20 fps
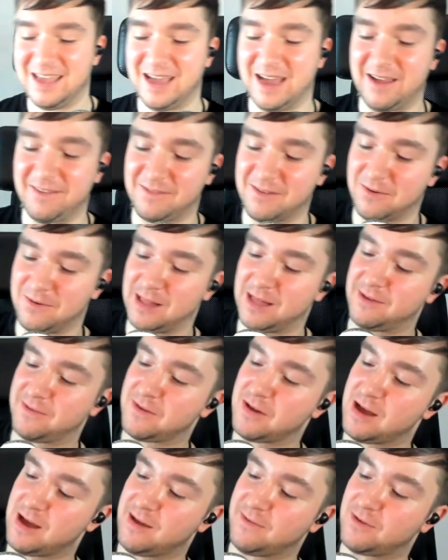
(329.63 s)
I've got well, I've
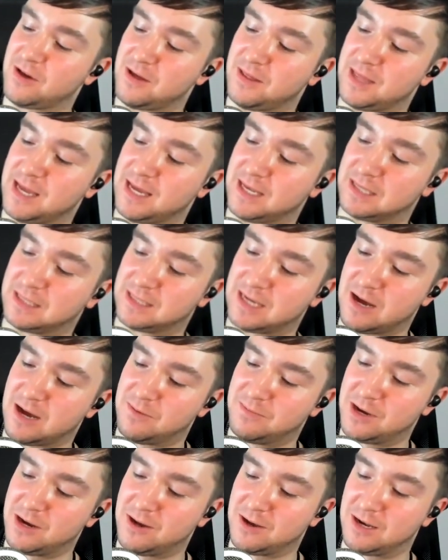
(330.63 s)
got I've got this.
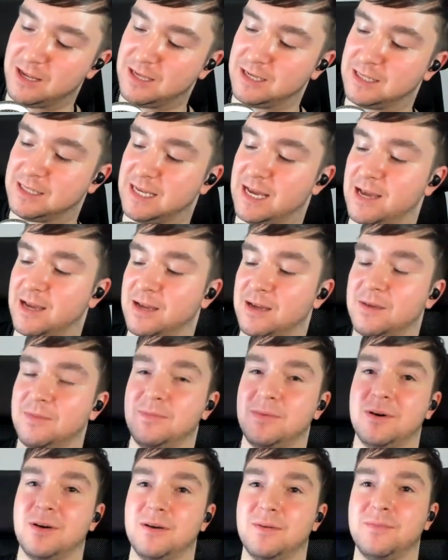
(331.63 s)
I'll put it on in a sec,
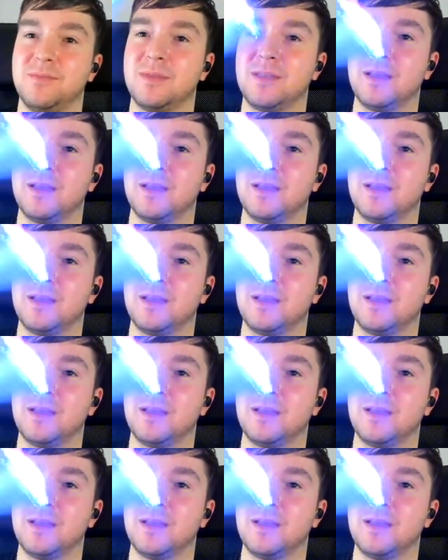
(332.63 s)
but